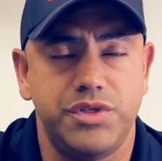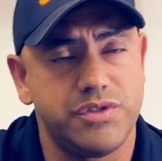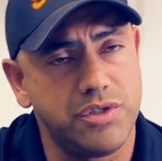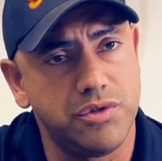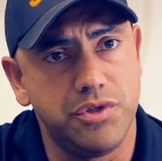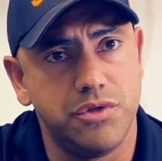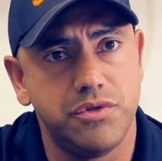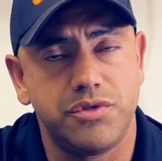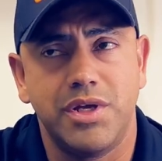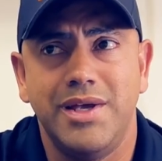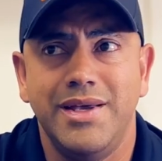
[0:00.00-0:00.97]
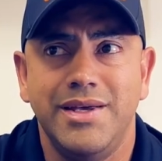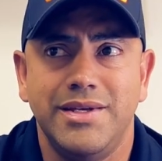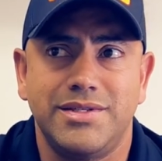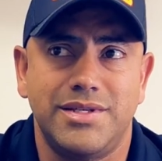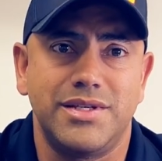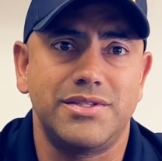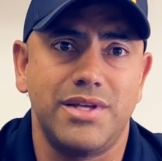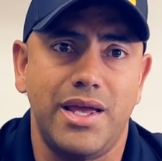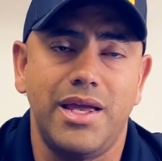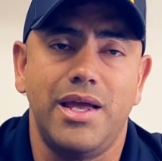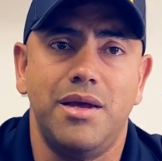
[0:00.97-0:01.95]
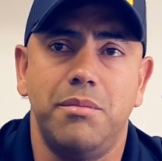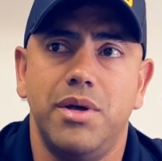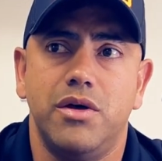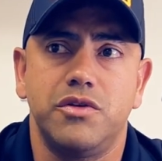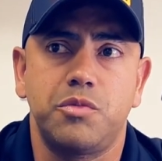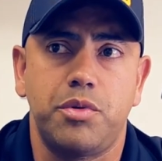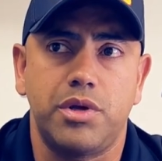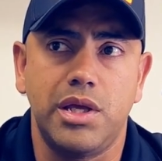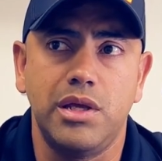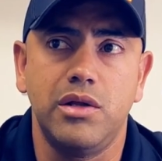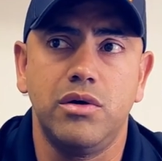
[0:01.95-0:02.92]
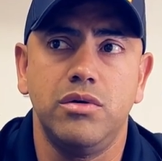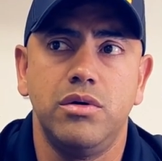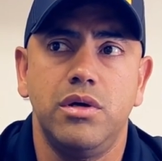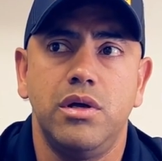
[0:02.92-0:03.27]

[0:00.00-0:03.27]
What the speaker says: We still use 6 to 8 mLs per kilo.